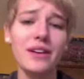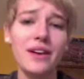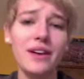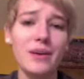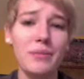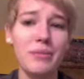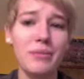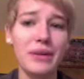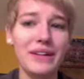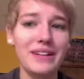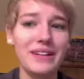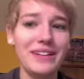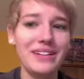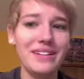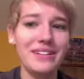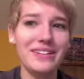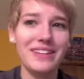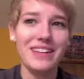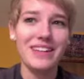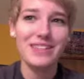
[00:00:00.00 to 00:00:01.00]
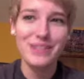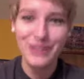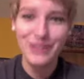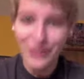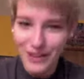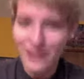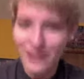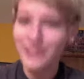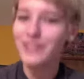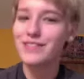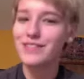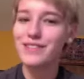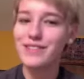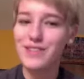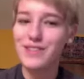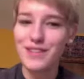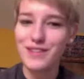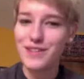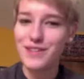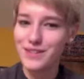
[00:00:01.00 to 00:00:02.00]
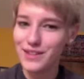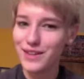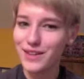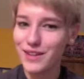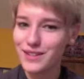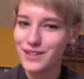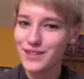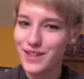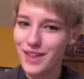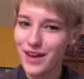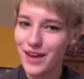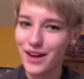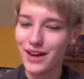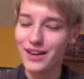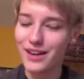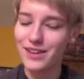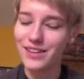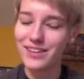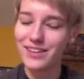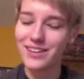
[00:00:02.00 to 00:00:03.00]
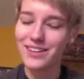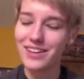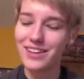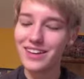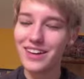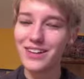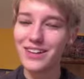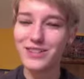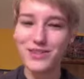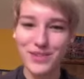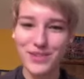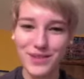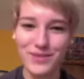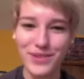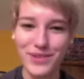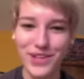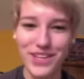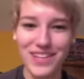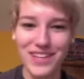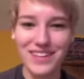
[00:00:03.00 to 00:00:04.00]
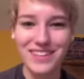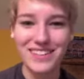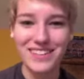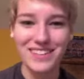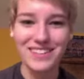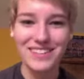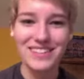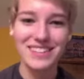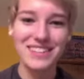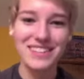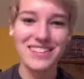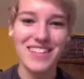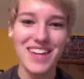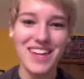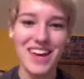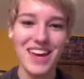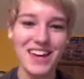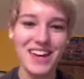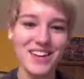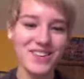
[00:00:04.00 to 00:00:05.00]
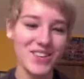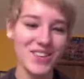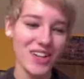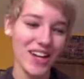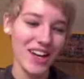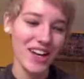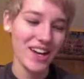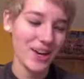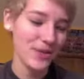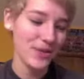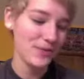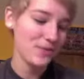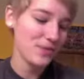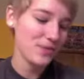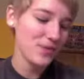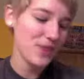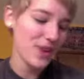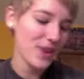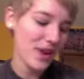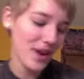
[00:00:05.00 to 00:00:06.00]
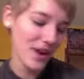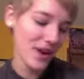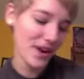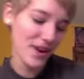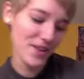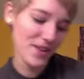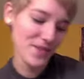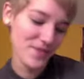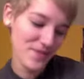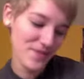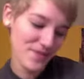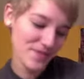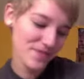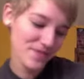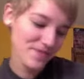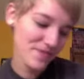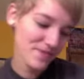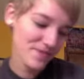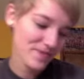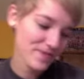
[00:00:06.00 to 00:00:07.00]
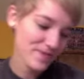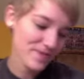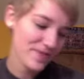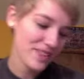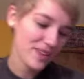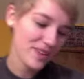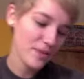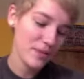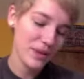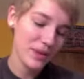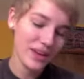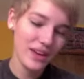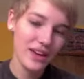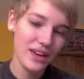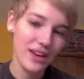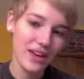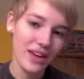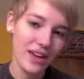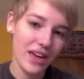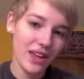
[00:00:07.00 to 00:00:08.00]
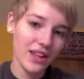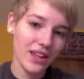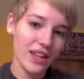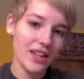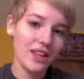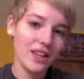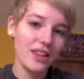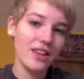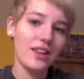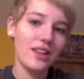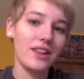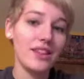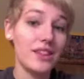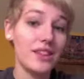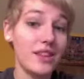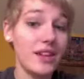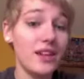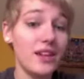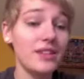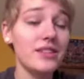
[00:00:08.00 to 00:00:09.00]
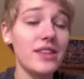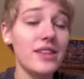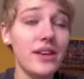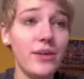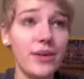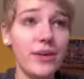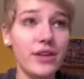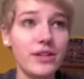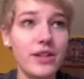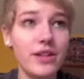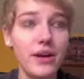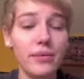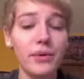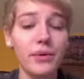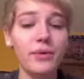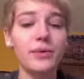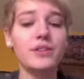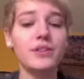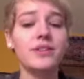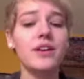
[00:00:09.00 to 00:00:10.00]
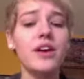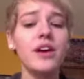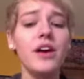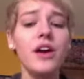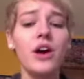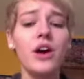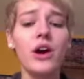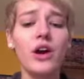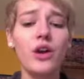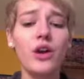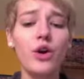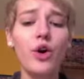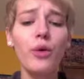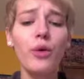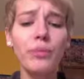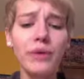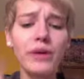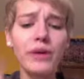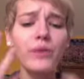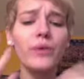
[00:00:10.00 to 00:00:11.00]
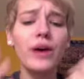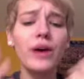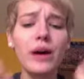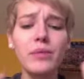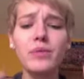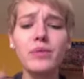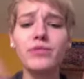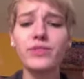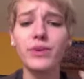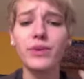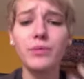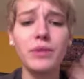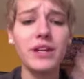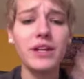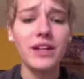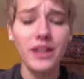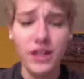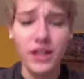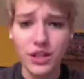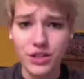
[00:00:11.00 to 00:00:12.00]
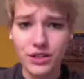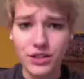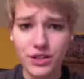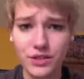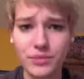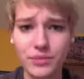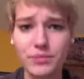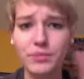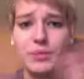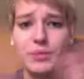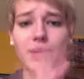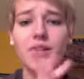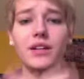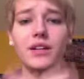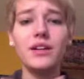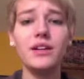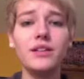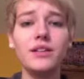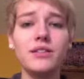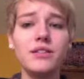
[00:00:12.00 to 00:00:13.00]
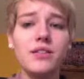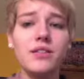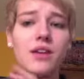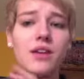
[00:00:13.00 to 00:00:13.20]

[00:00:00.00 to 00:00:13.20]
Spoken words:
But as long as it doesn't get to that, it should be A-okay. And then the next thing I wanted to talk about was an open web of communication, because